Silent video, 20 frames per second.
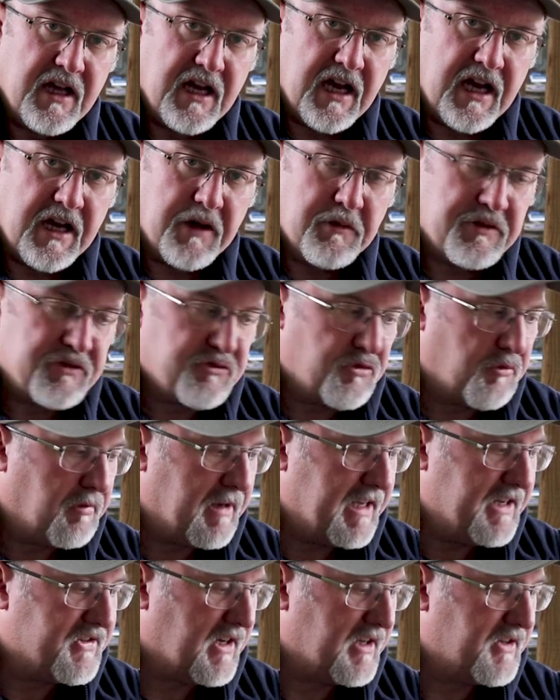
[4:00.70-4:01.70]
uh, which will
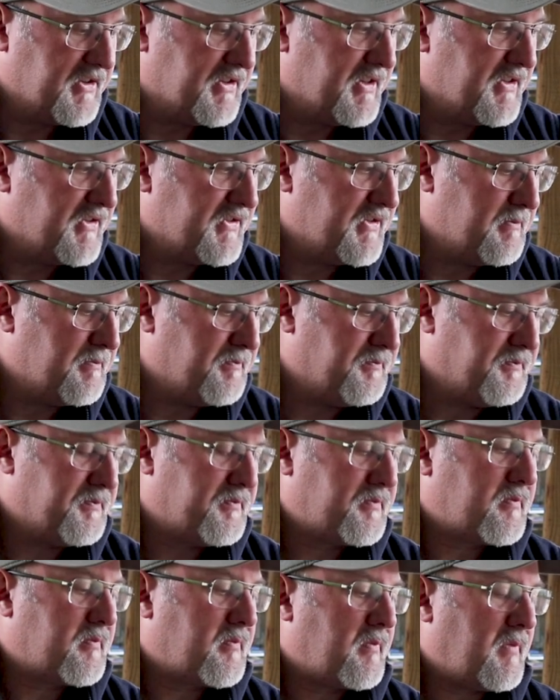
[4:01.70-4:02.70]
please hunters.
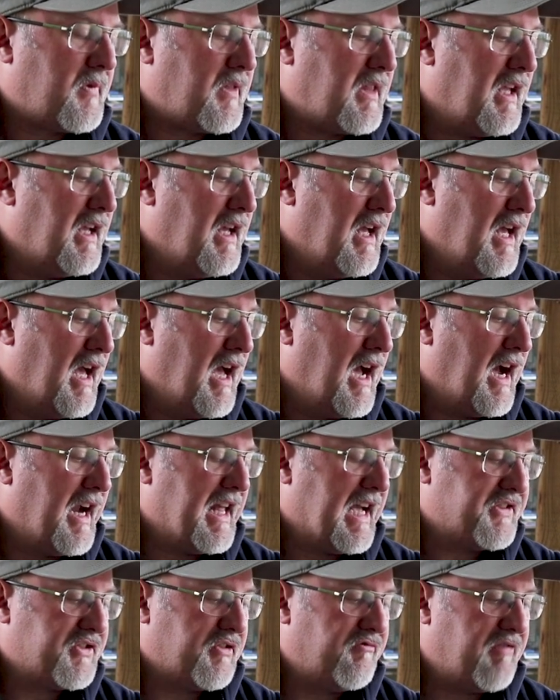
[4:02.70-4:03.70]
And
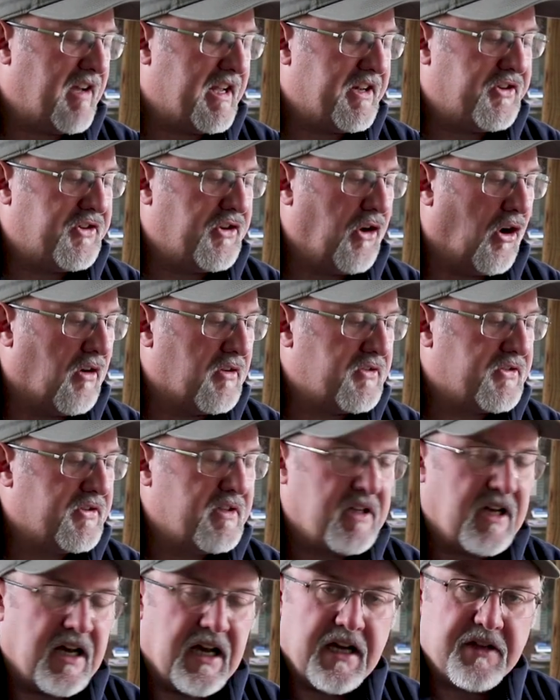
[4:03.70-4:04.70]
it has a red dot
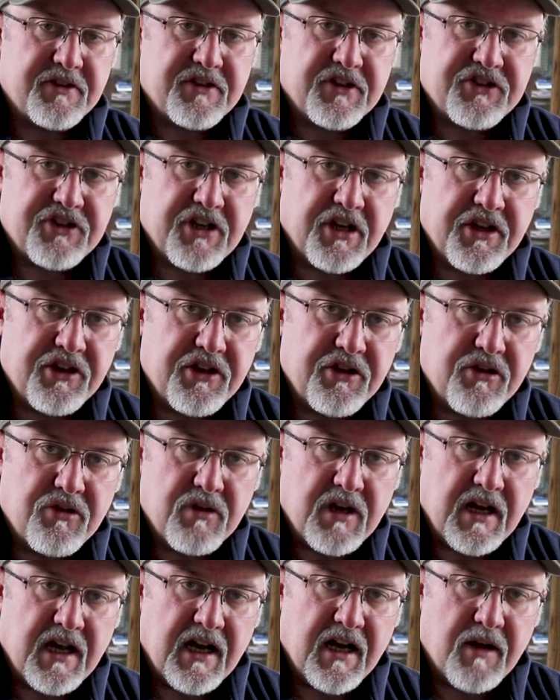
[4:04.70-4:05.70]
uh, to show
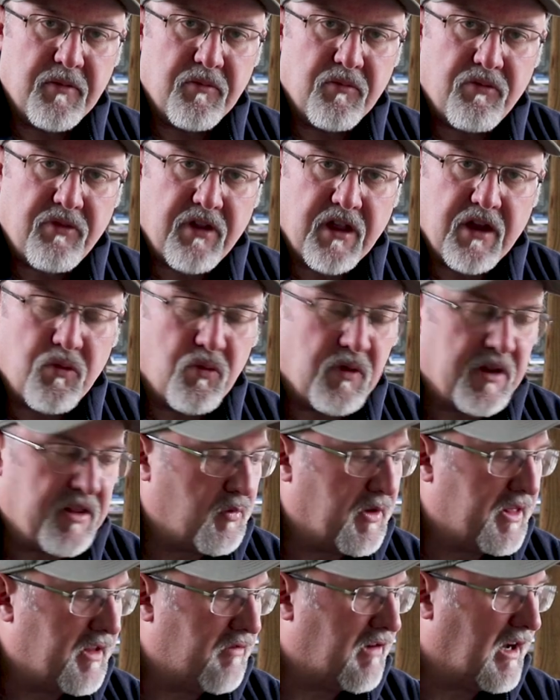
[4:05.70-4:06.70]
you, um, you know,
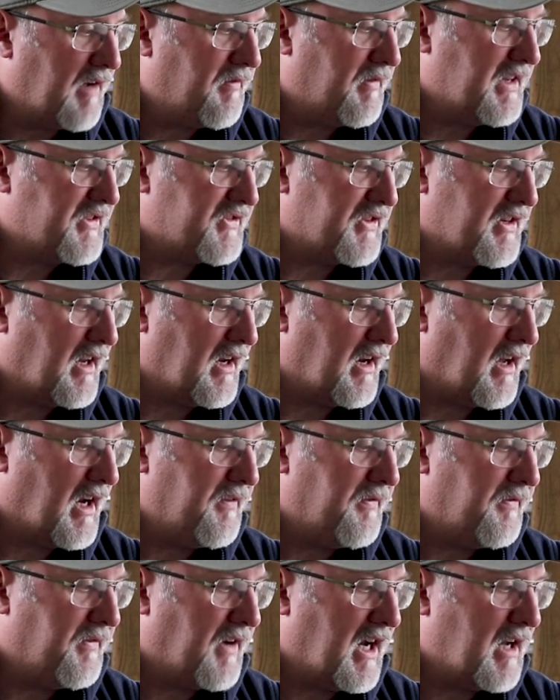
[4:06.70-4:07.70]
when, when the rifle is in a
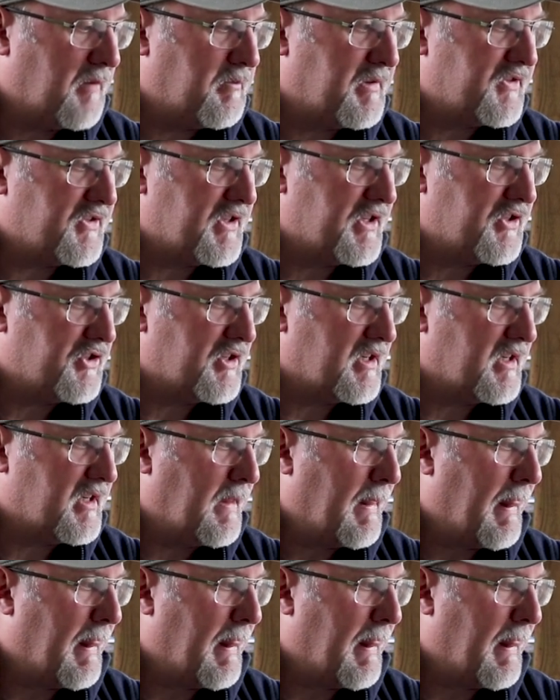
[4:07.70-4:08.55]
live fire position.